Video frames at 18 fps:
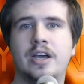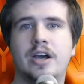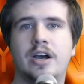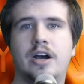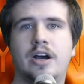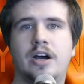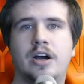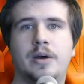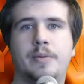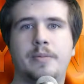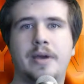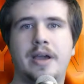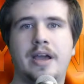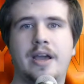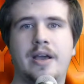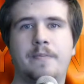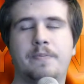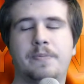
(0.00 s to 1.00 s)
Um,
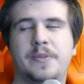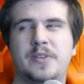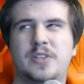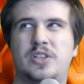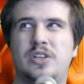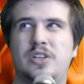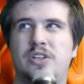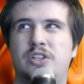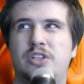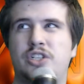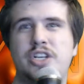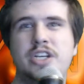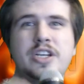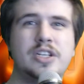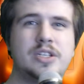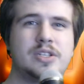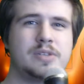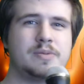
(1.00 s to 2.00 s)

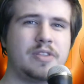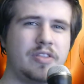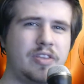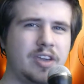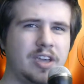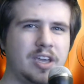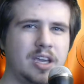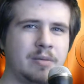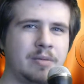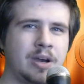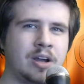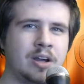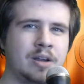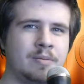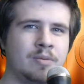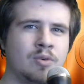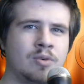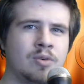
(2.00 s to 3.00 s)
she's thinking about it
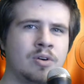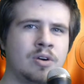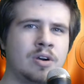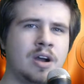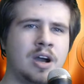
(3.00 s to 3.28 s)
more.